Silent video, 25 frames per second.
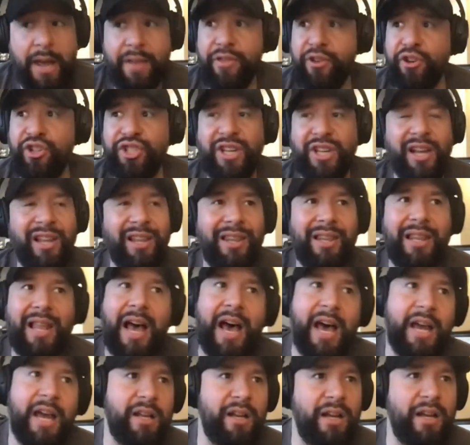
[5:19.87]
there's a
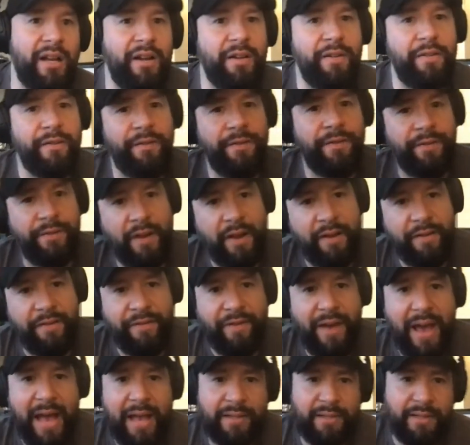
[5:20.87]
lot of
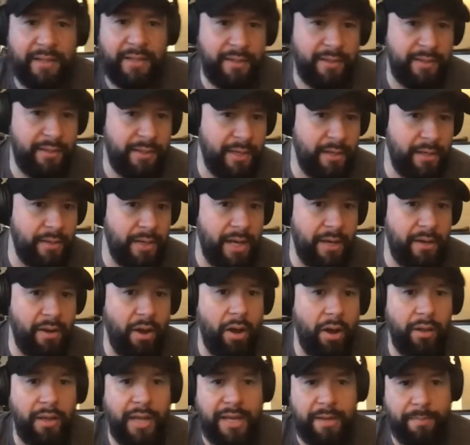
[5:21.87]
facets in
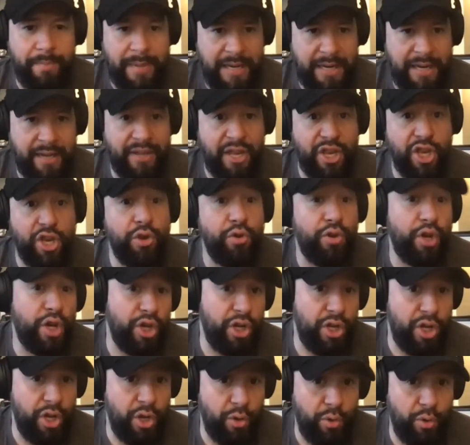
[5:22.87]
online media that you
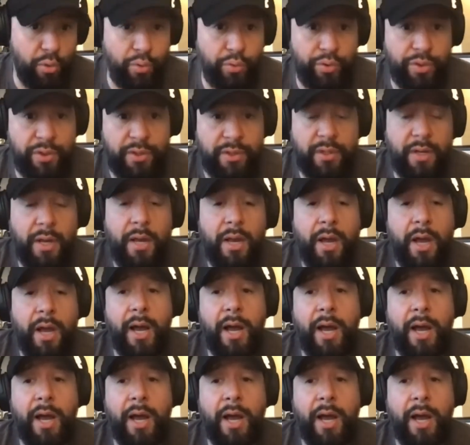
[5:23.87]
can use